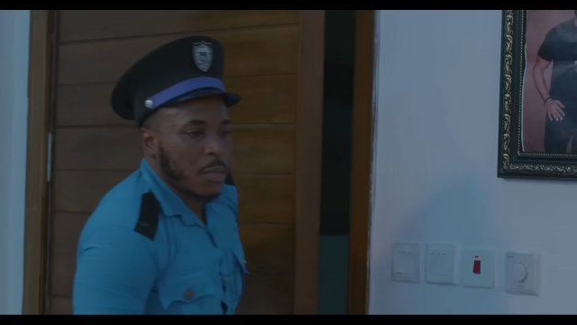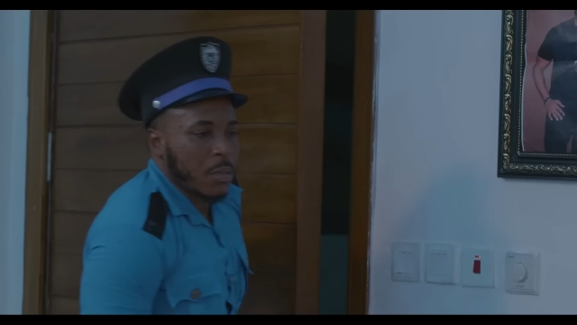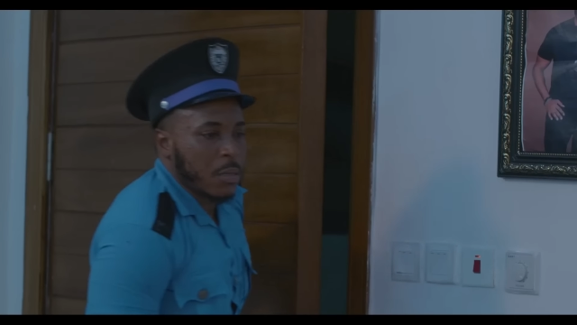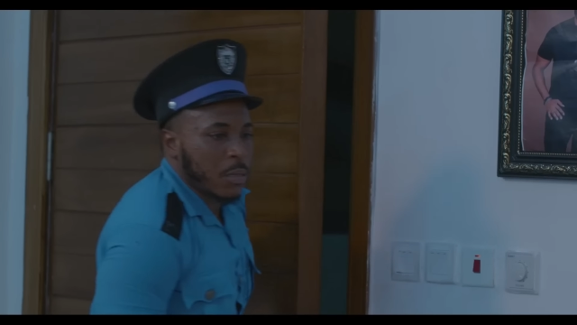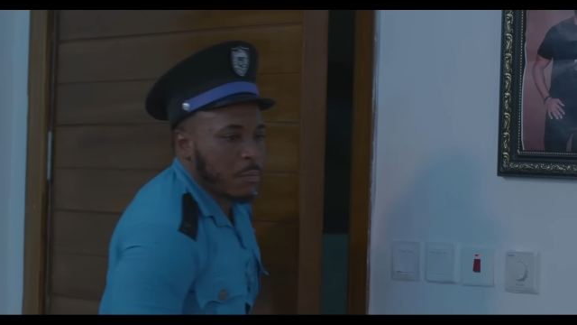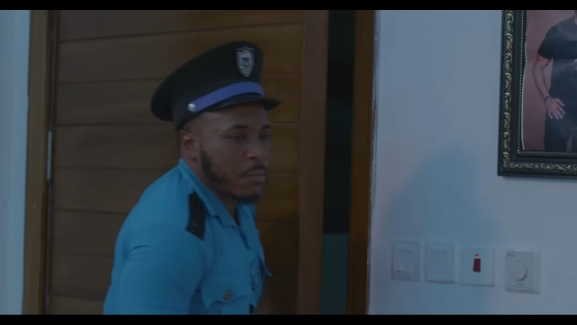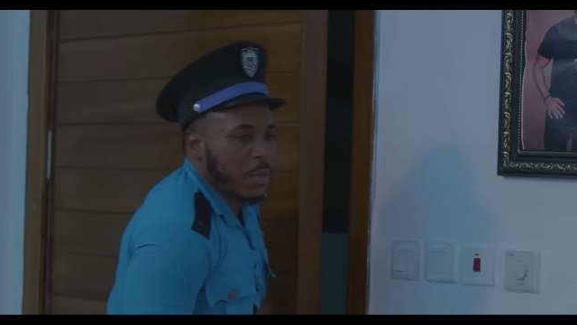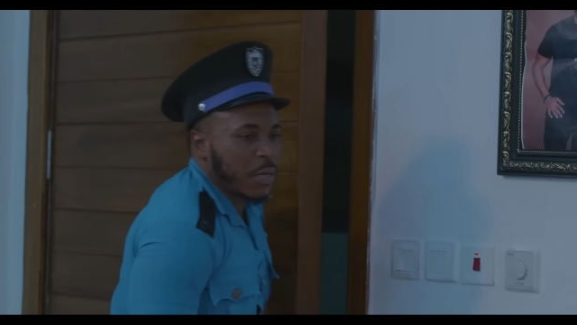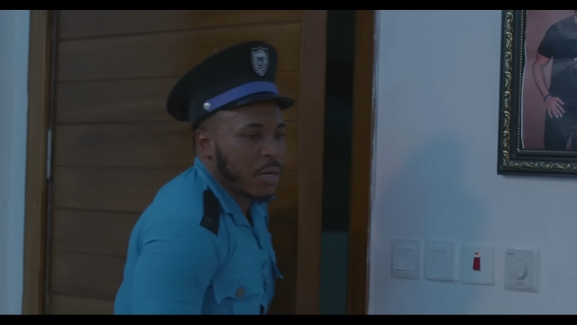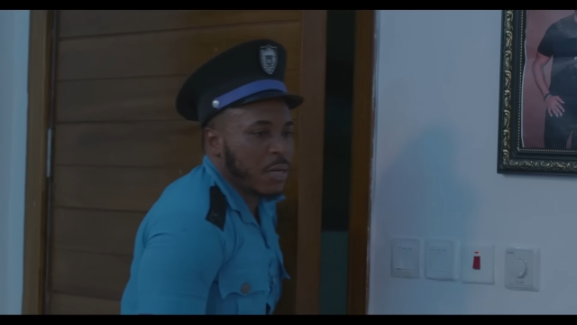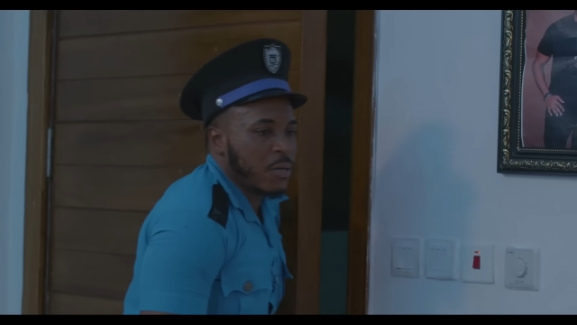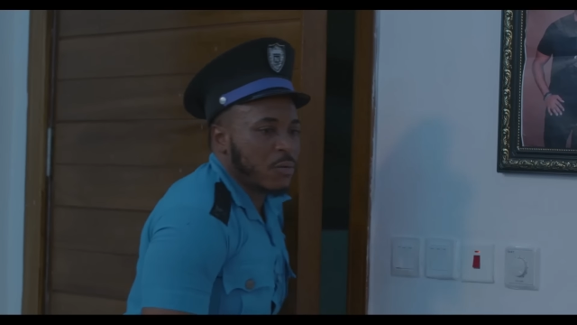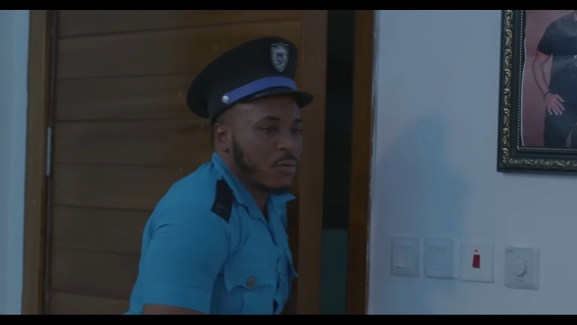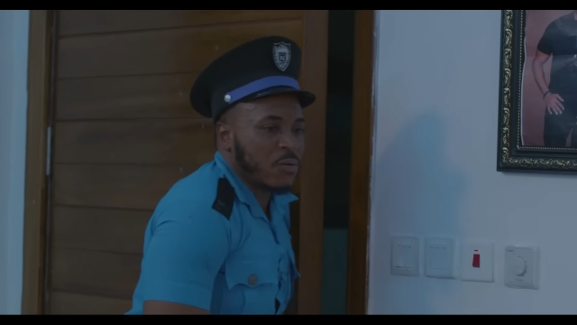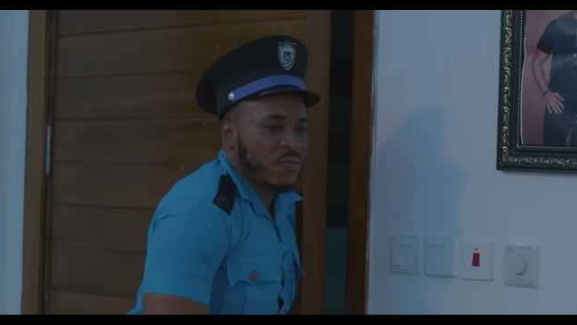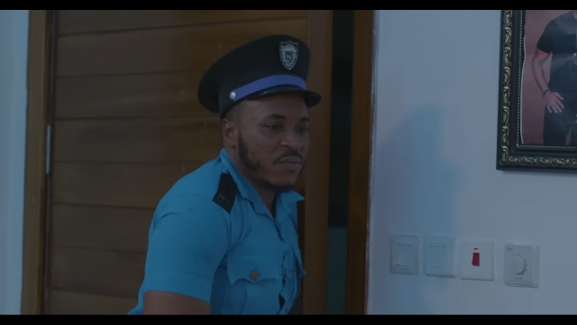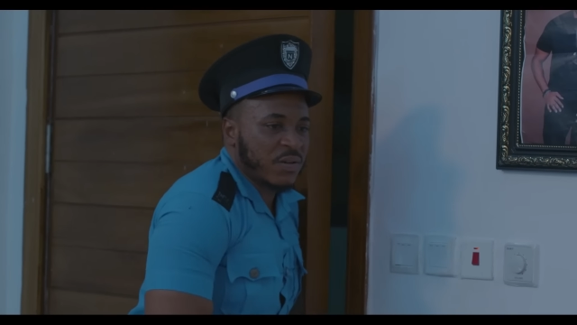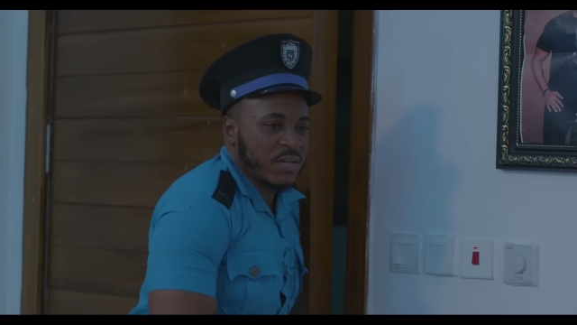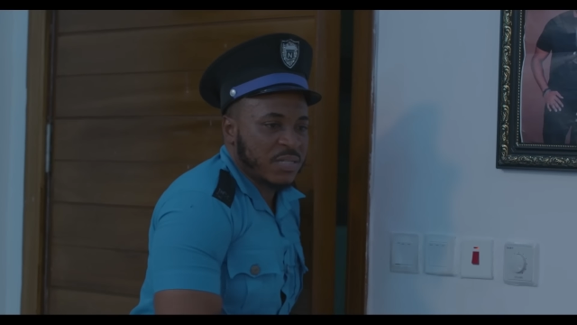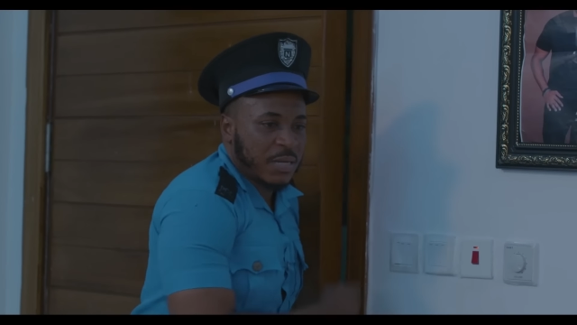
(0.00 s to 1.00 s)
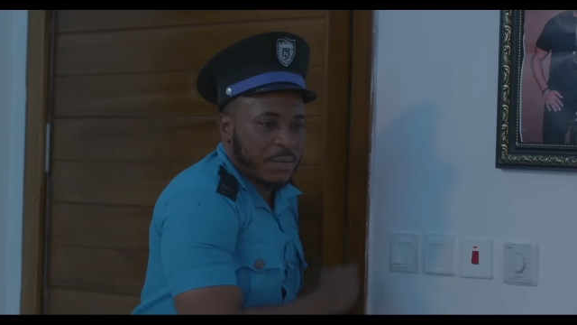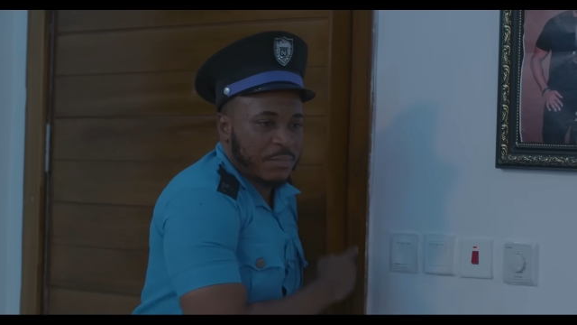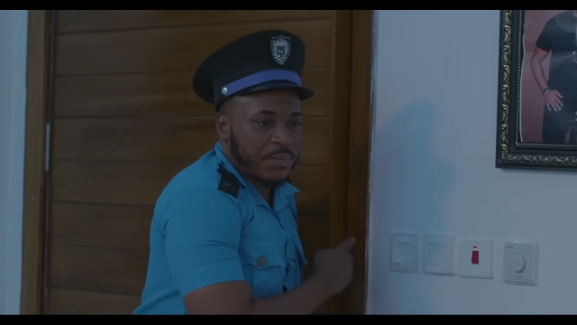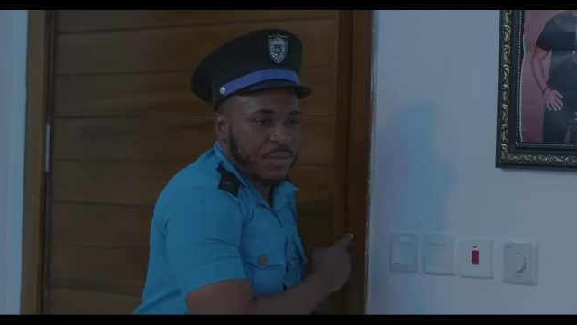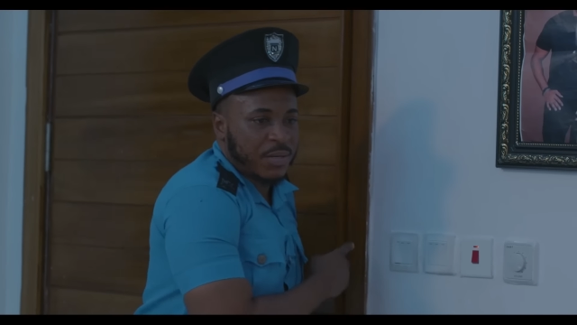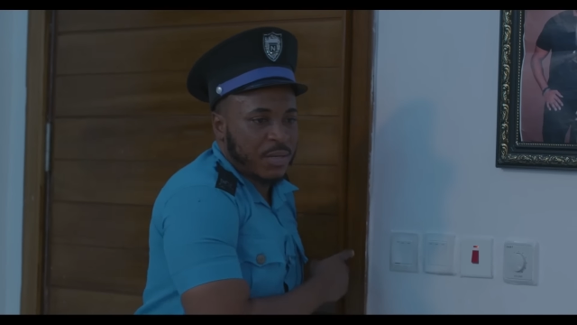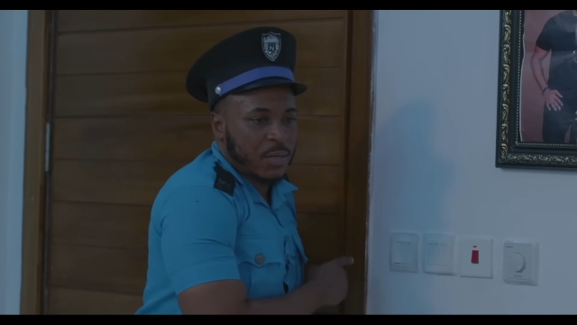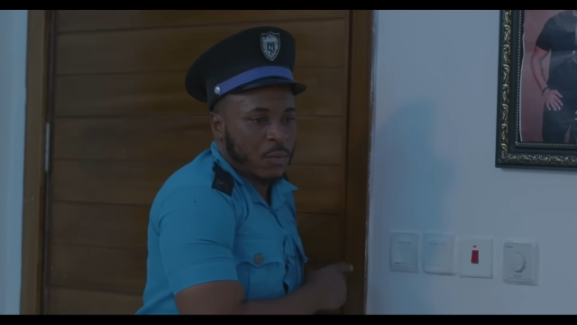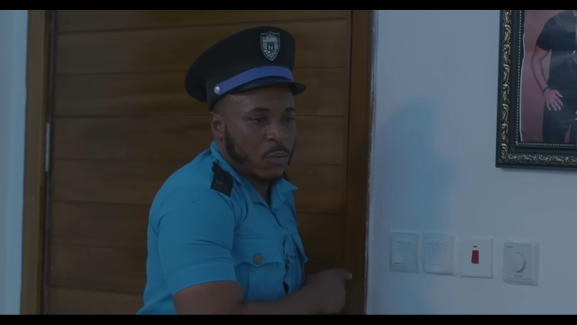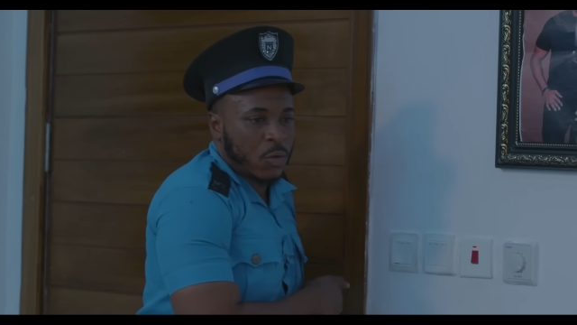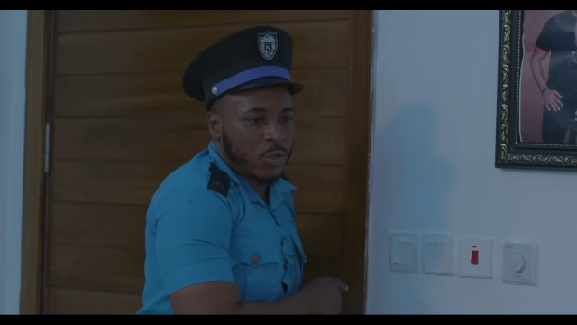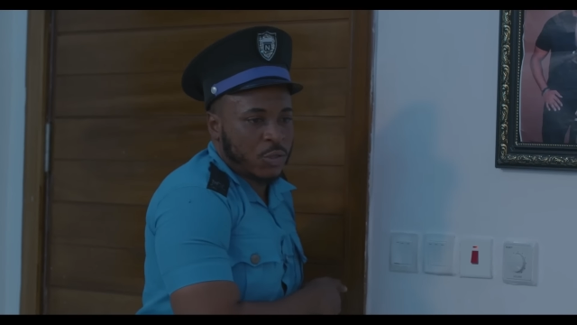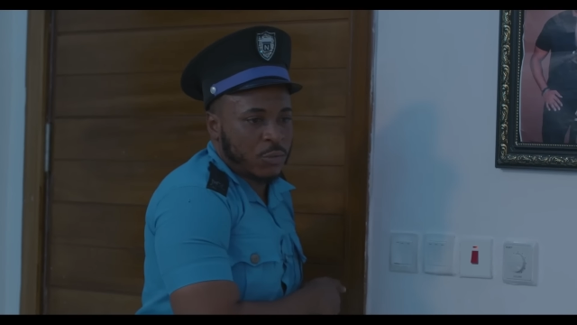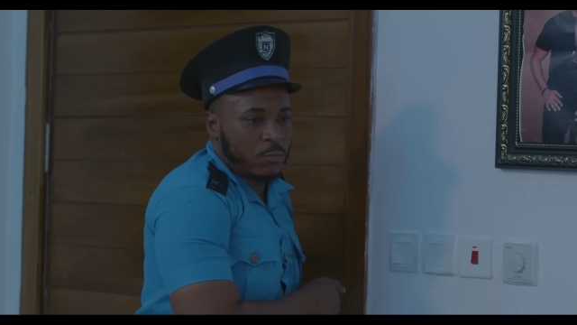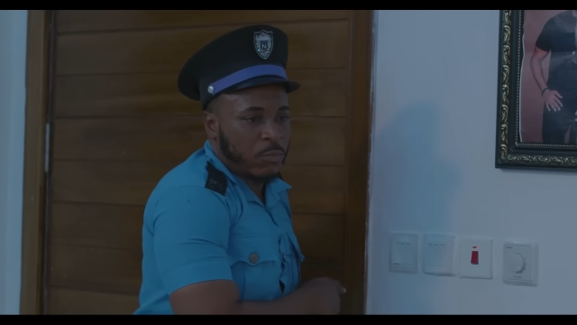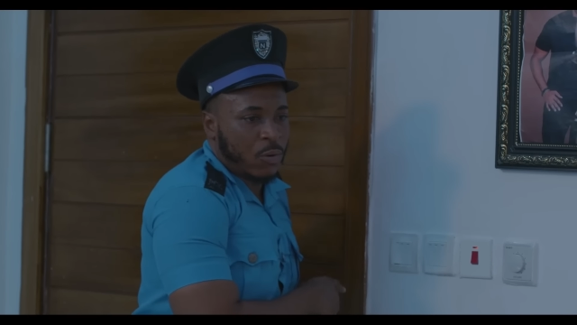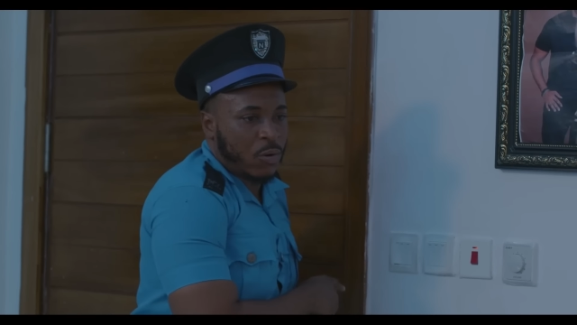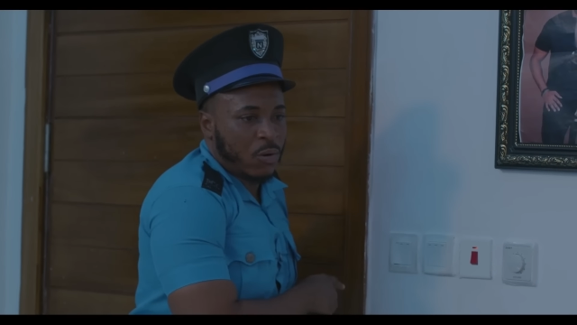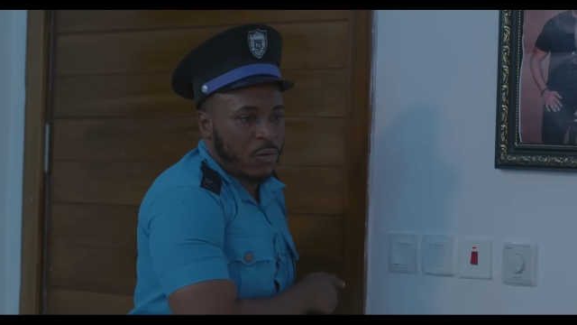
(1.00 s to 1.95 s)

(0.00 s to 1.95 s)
Hey, madam, no mess. I've been in one